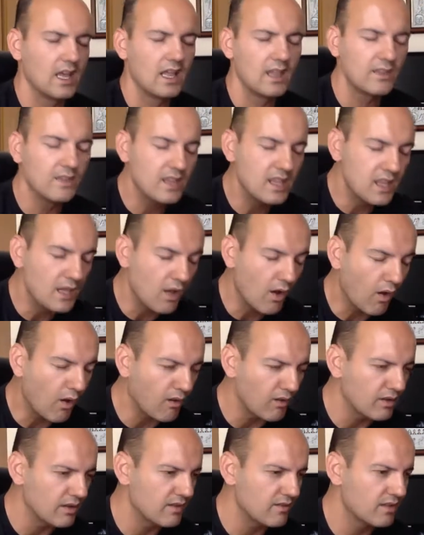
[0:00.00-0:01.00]
The
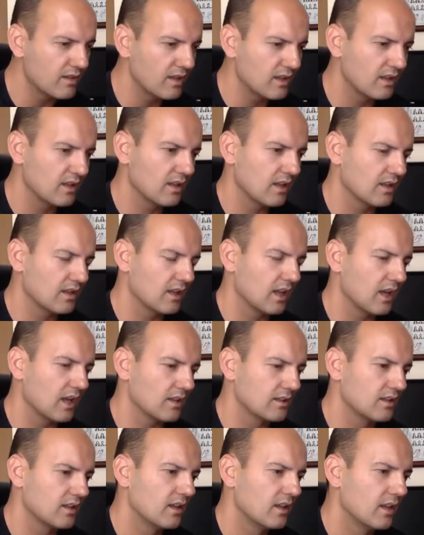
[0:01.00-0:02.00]
only thing
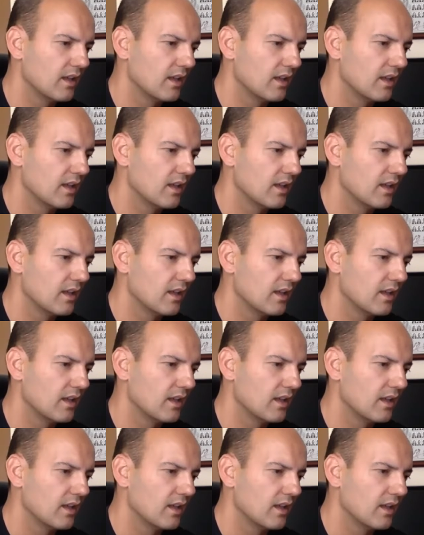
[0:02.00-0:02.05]
that